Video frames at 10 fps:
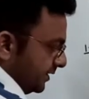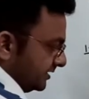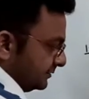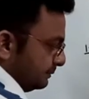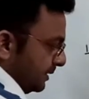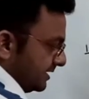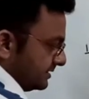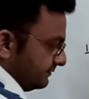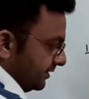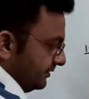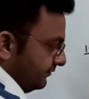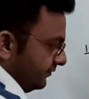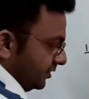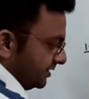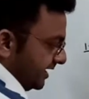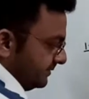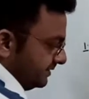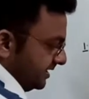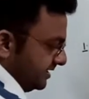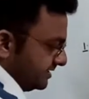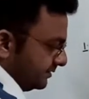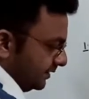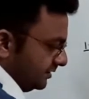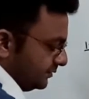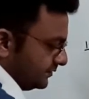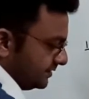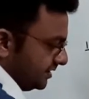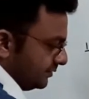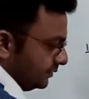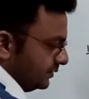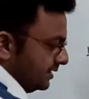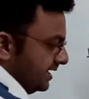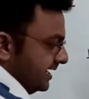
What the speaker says: as +1 for time t is equal to 0